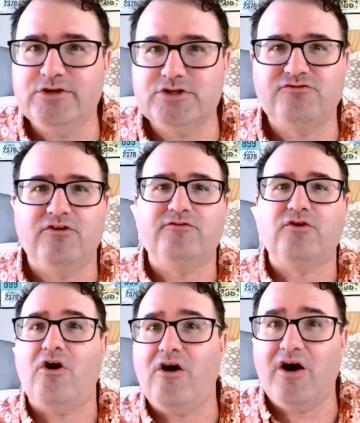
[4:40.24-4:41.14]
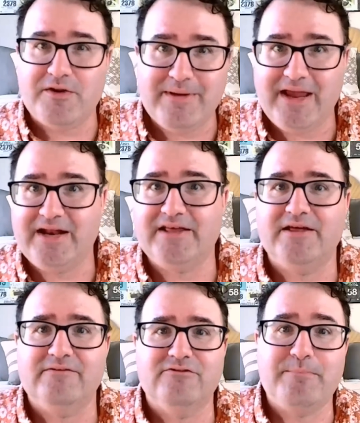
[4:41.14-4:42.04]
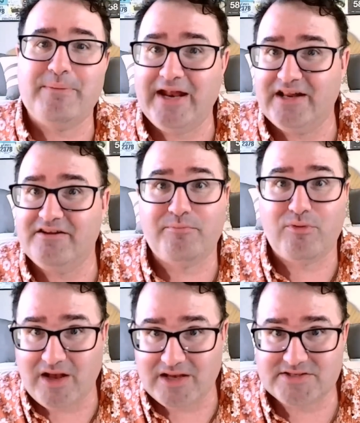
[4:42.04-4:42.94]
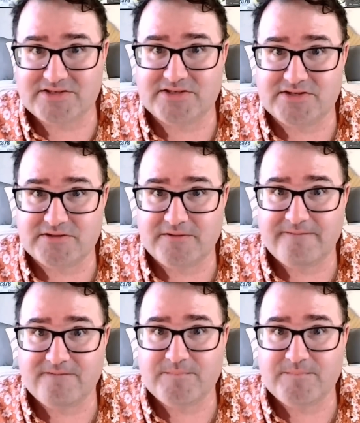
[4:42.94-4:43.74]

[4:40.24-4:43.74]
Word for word: useful for automating repetitive processes.